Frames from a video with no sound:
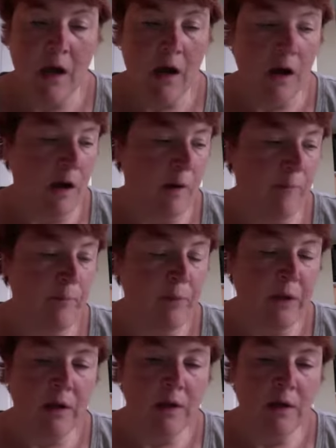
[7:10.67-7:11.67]
Um,
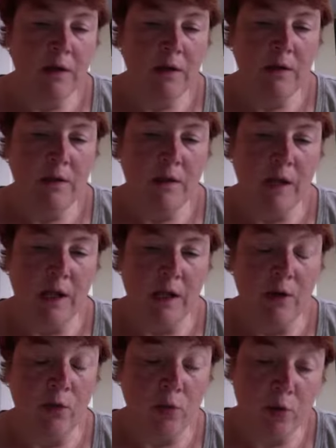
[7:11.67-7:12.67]

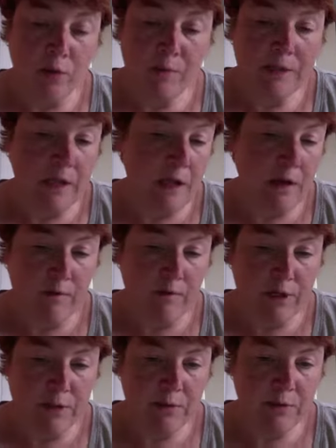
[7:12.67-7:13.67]
the groups, the
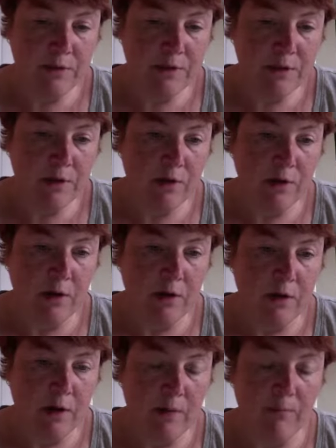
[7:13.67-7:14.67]
individuals could
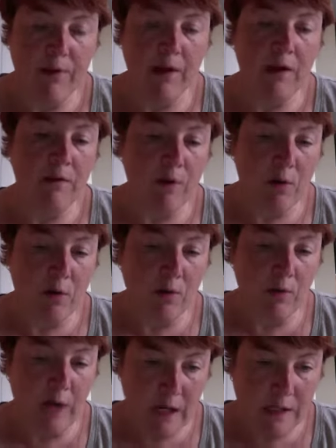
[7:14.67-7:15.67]
think of their own
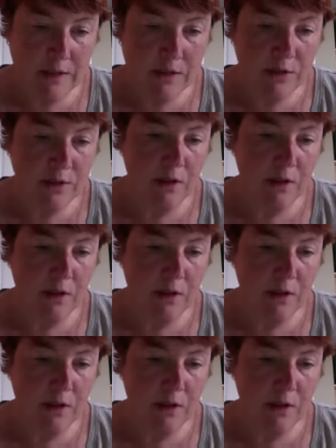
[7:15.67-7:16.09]
answers.